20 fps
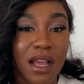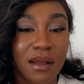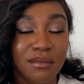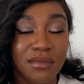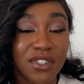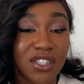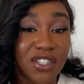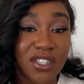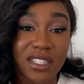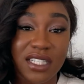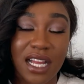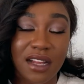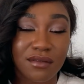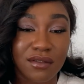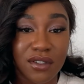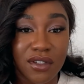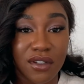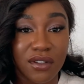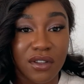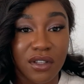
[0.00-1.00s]
just down
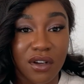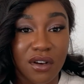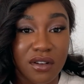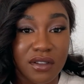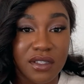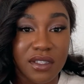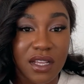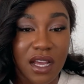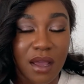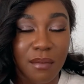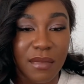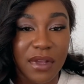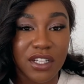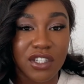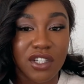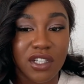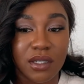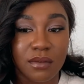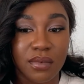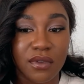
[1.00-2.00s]
to the cons that I
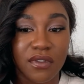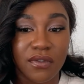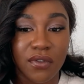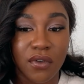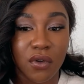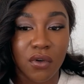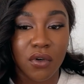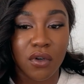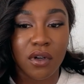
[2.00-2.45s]
mentioned before.